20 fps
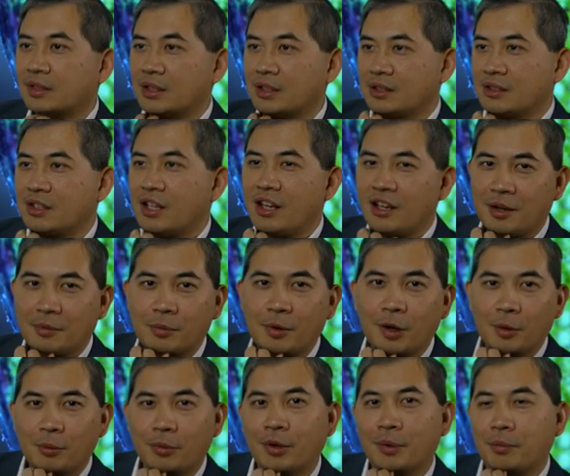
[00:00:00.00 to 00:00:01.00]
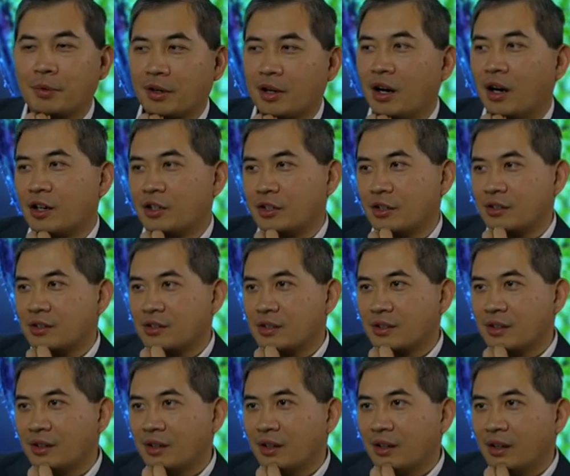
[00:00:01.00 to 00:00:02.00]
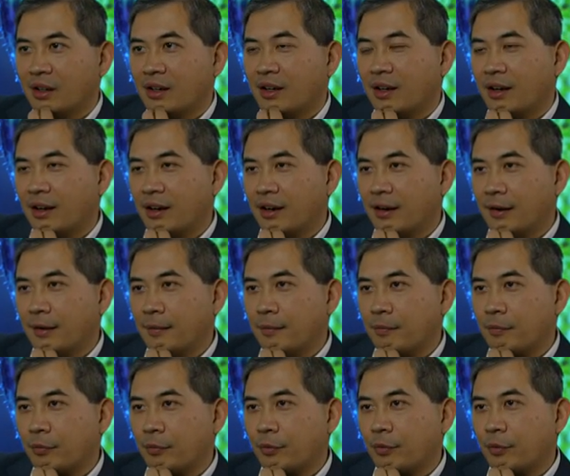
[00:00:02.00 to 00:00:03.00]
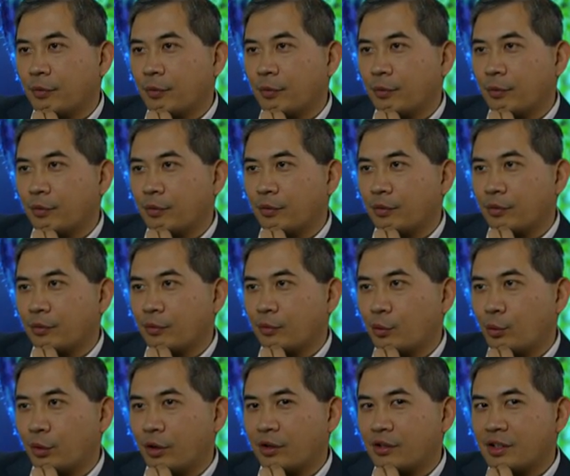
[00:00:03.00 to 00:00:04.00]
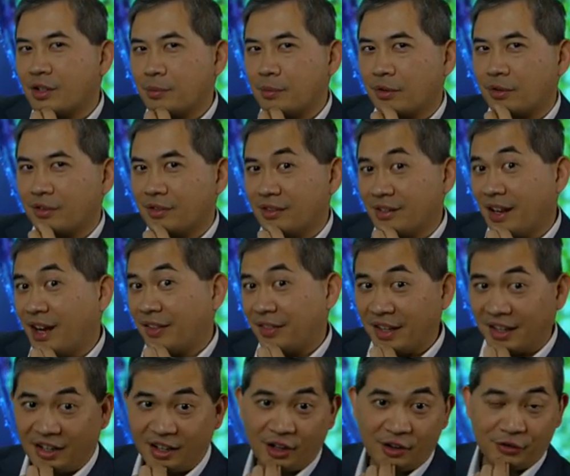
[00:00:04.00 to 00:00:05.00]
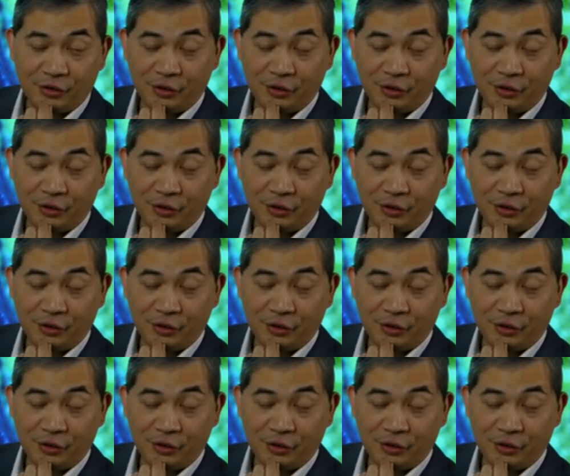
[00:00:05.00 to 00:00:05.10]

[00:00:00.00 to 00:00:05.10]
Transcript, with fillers: take appropriate precautions. Um, we're typically not that careful